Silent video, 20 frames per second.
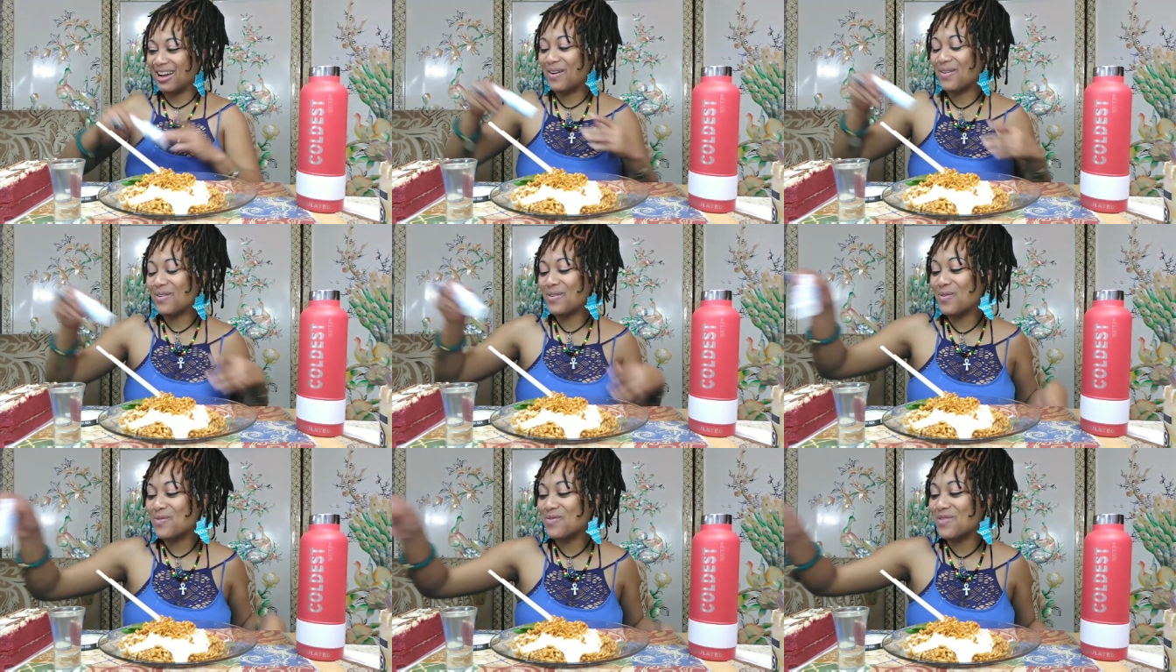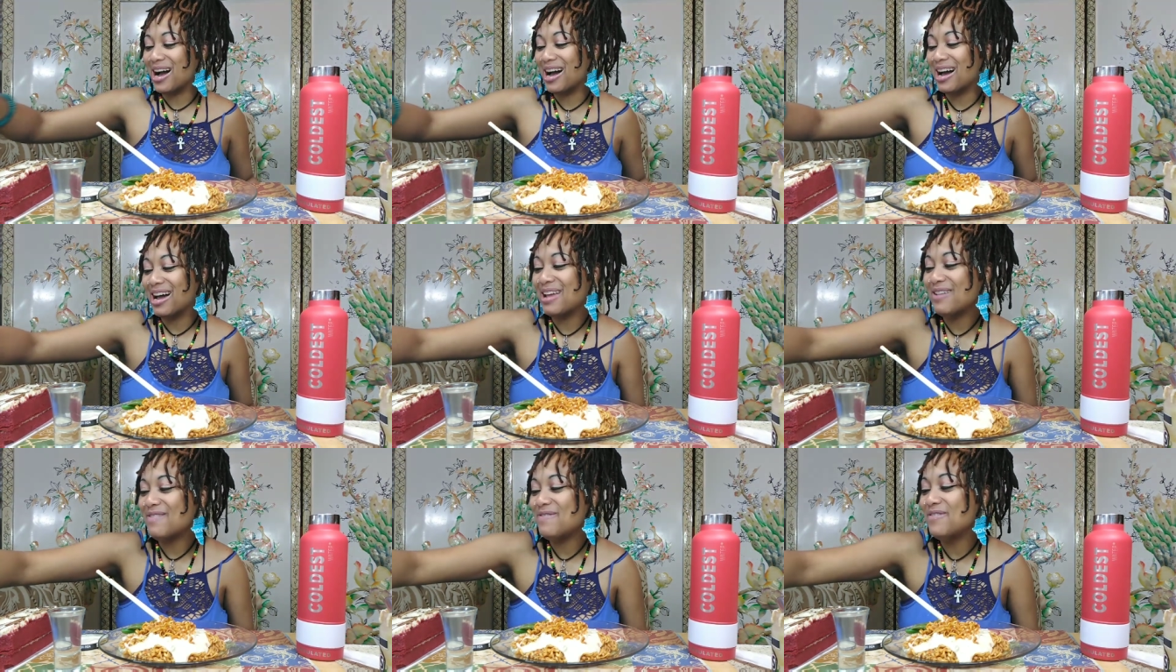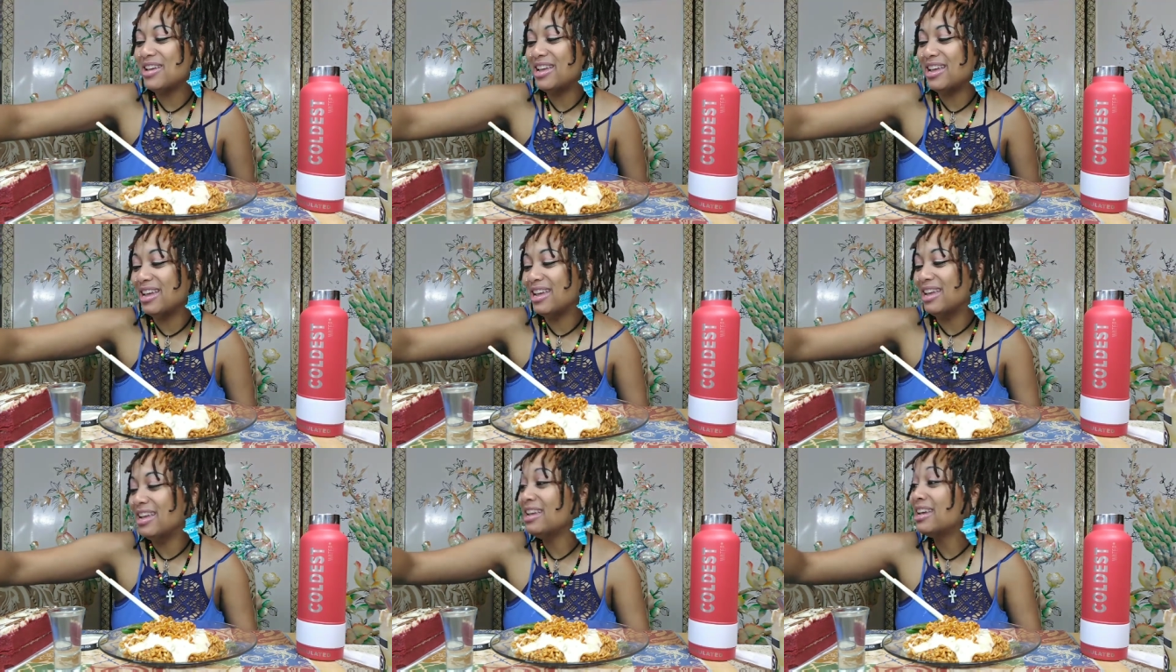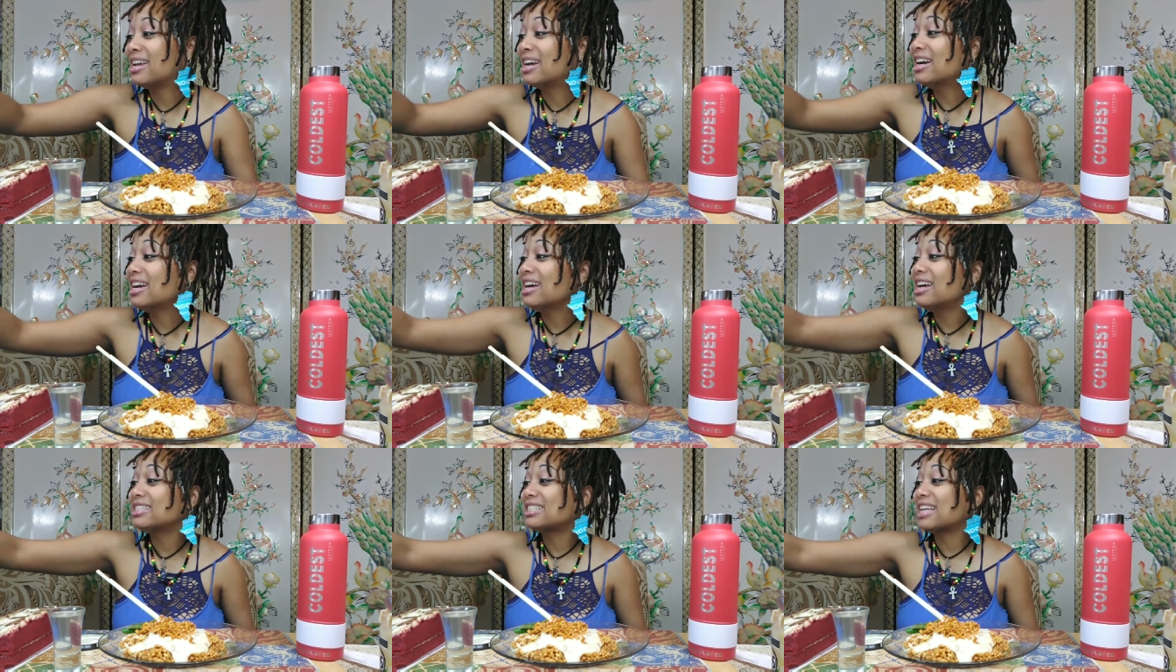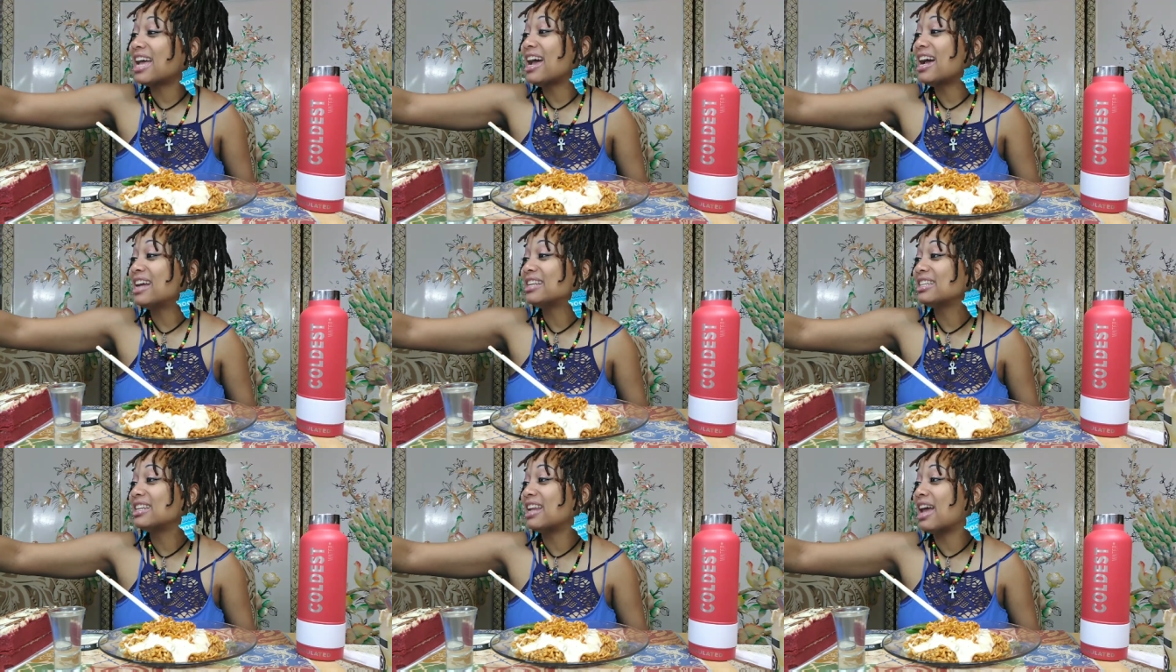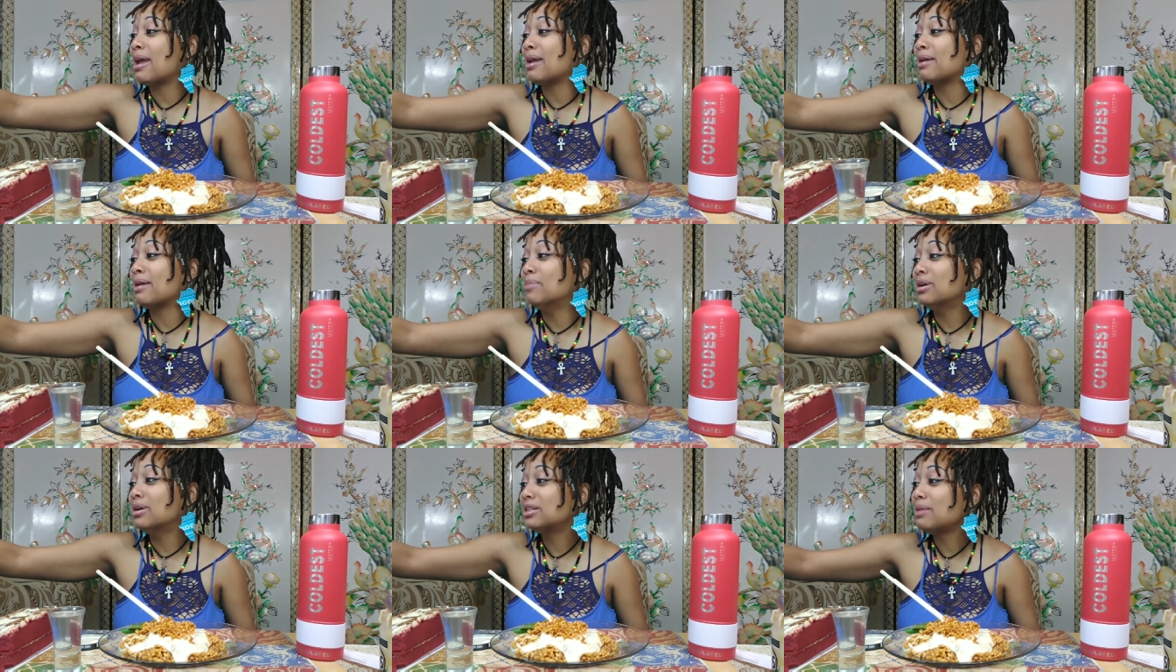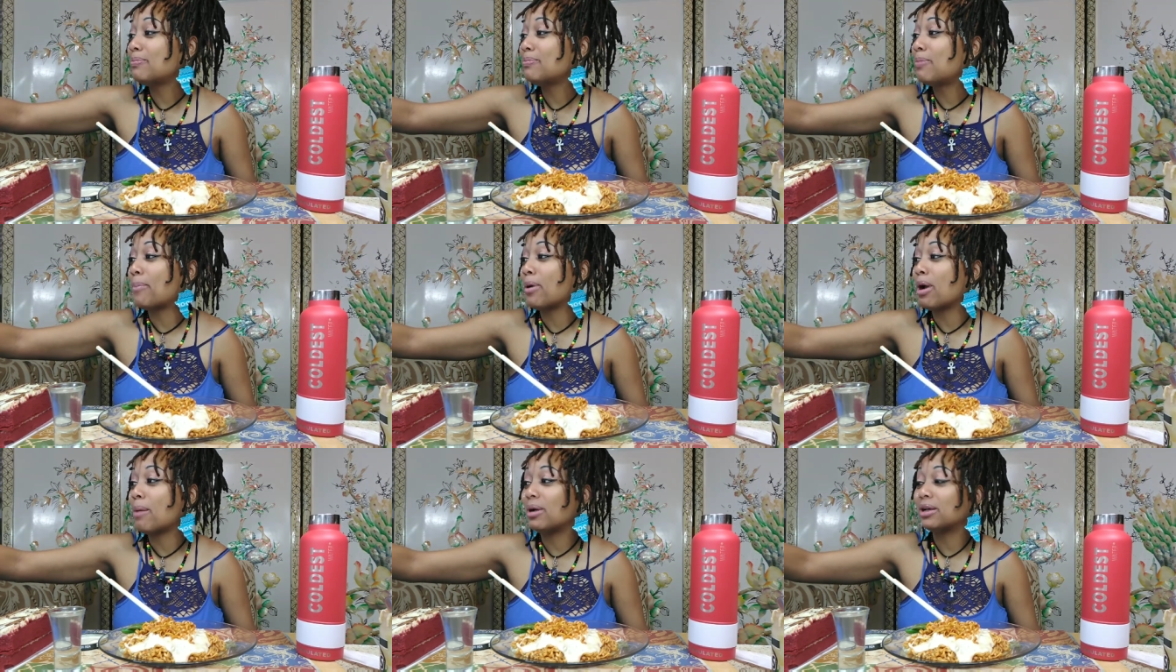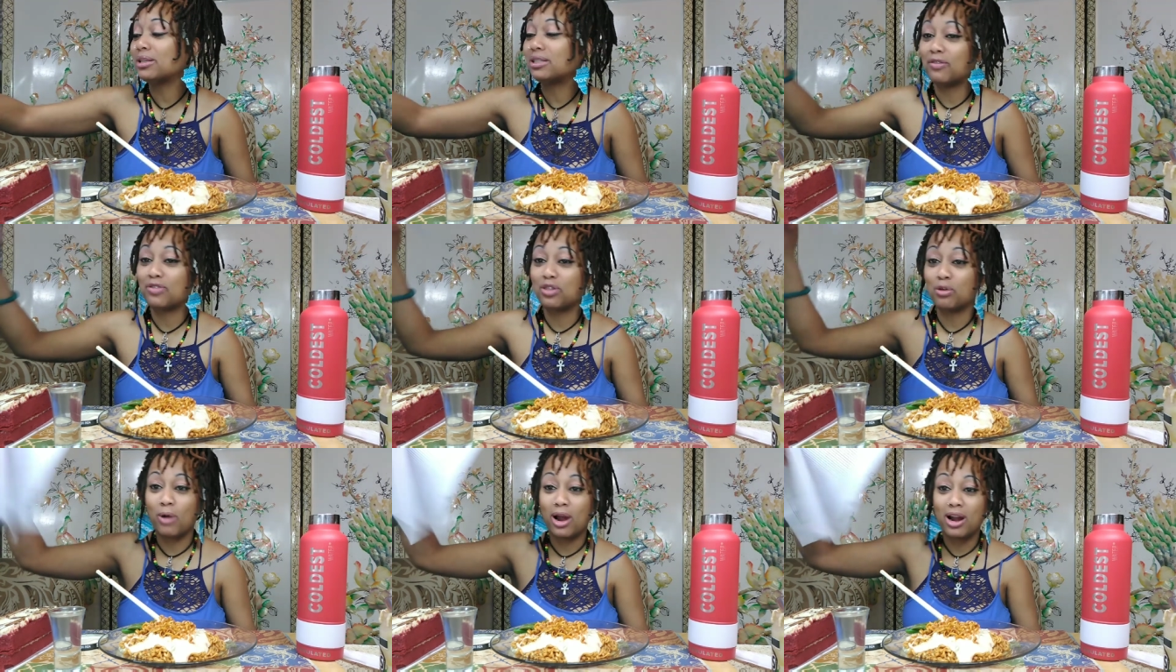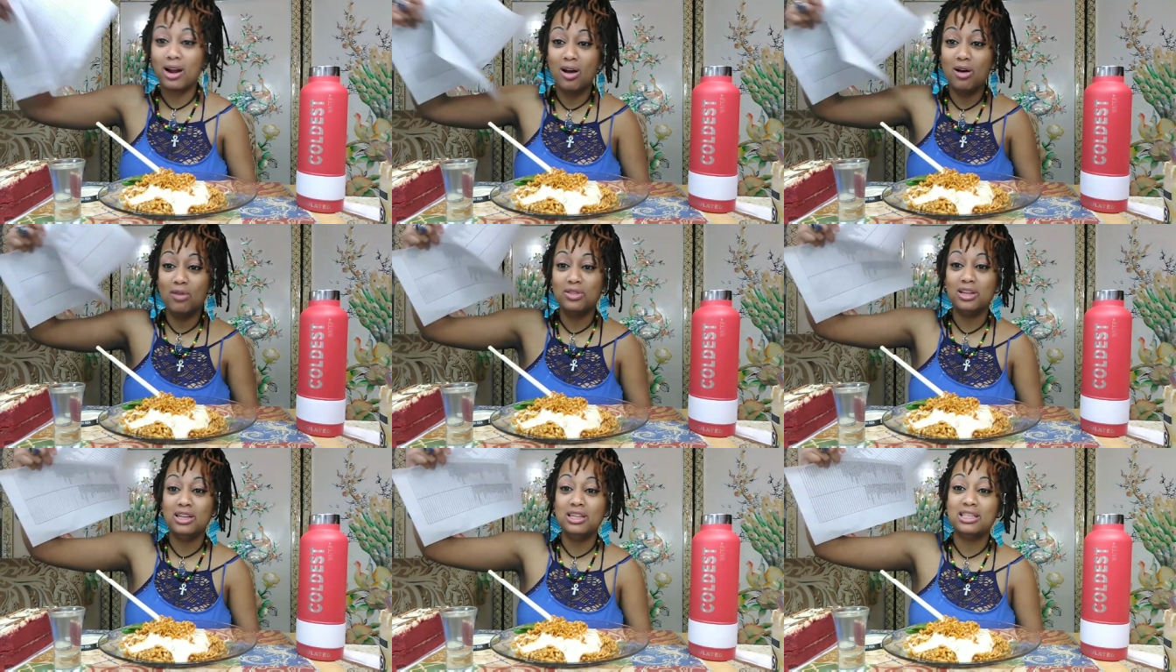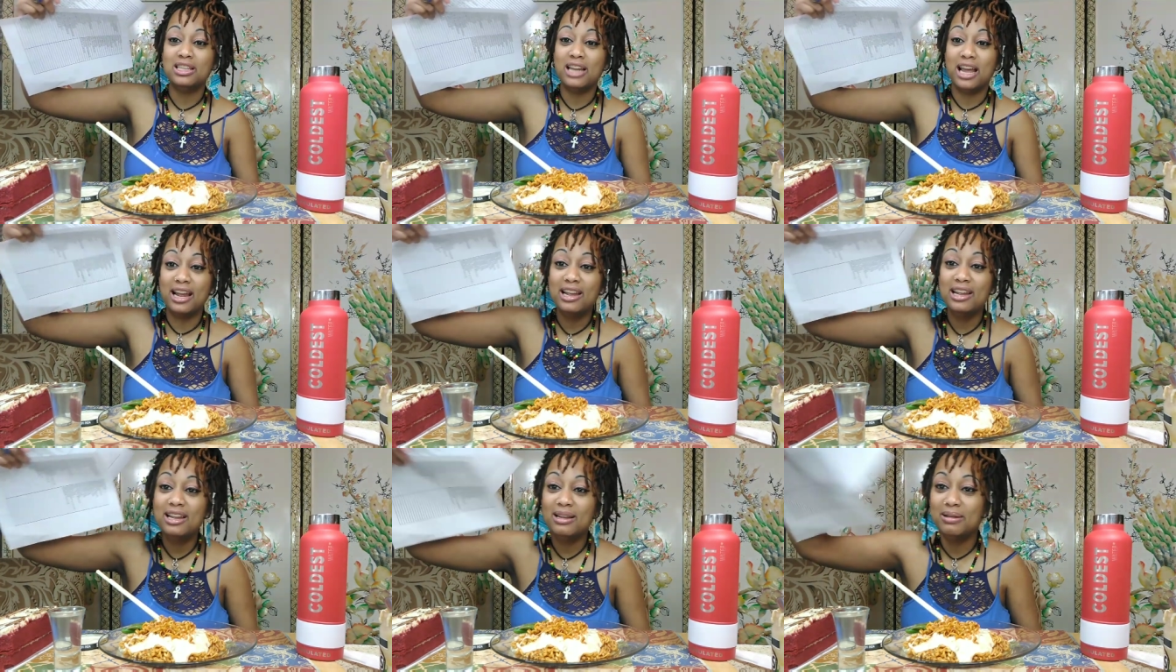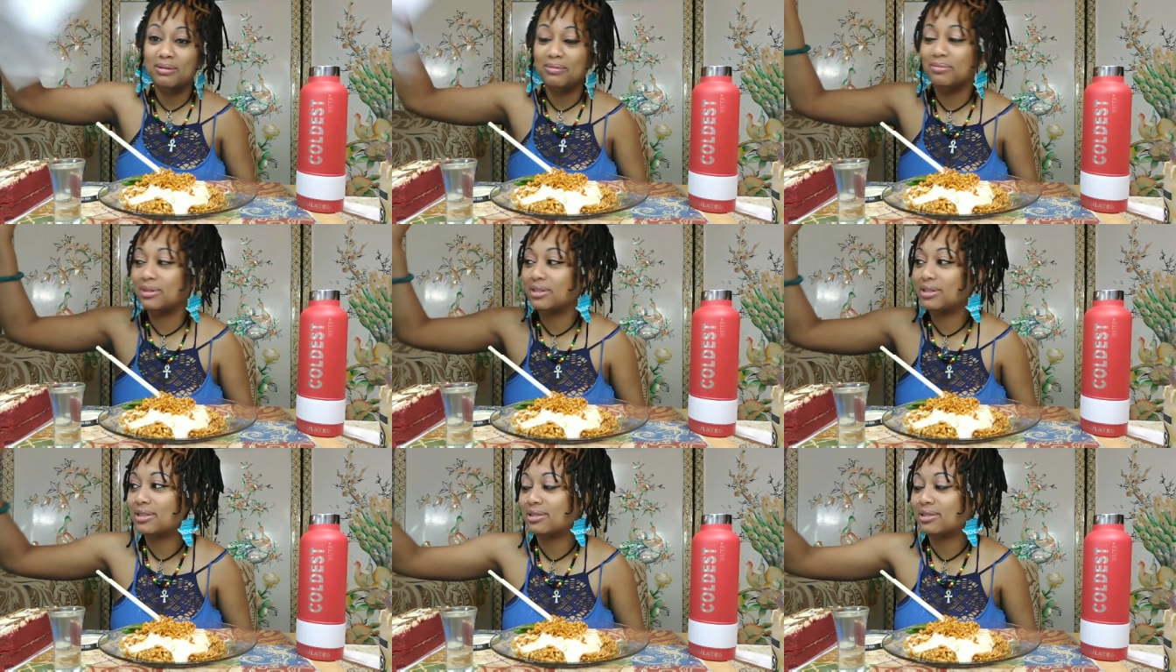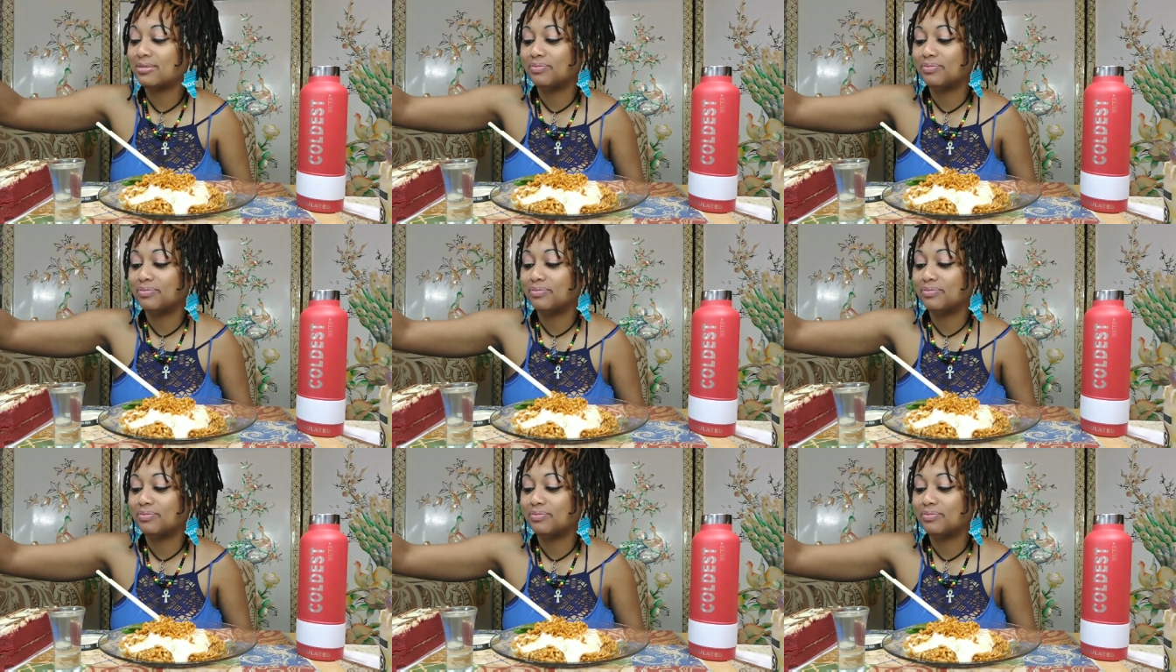Y'all don't mind me. Because I had to like mentally prepare myself to write all these names.